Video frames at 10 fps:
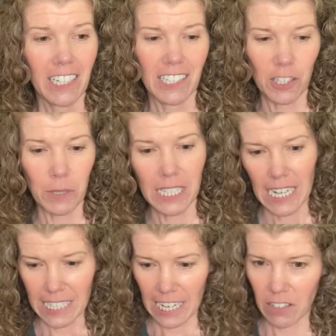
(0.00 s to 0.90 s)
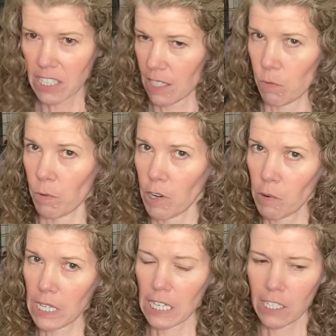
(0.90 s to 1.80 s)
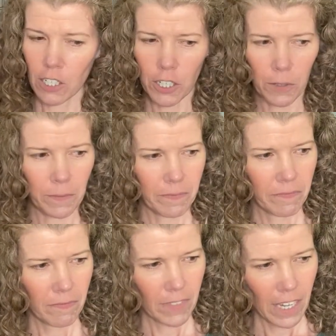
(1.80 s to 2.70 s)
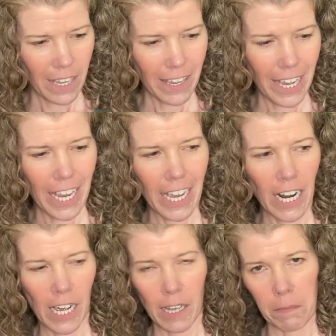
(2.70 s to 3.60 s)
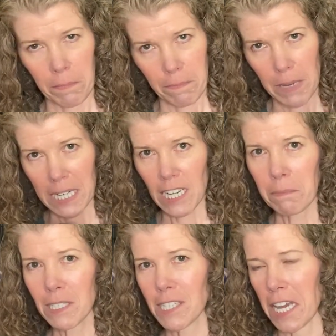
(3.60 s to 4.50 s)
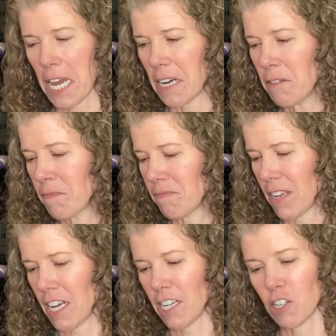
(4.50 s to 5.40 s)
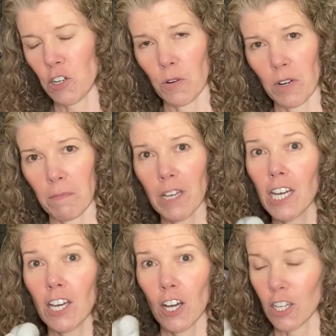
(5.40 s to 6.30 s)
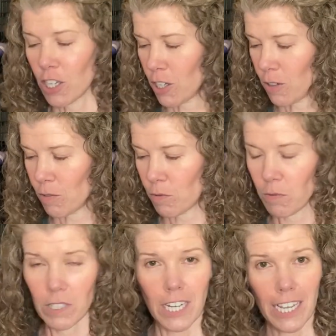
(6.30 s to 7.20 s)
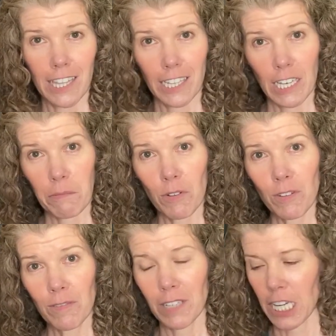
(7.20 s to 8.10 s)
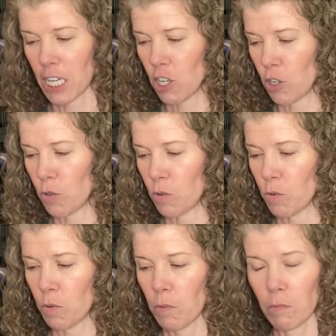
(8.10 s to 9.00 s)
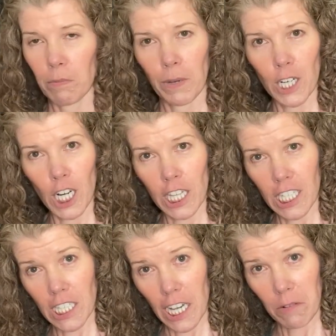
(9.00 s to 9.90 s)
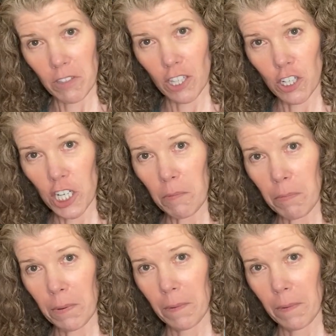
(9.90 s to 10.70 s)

And so he sat down, he said, well, what do I need to do? And I picked up a skein and I showed him, you take the label and you put it on the side with the sheep,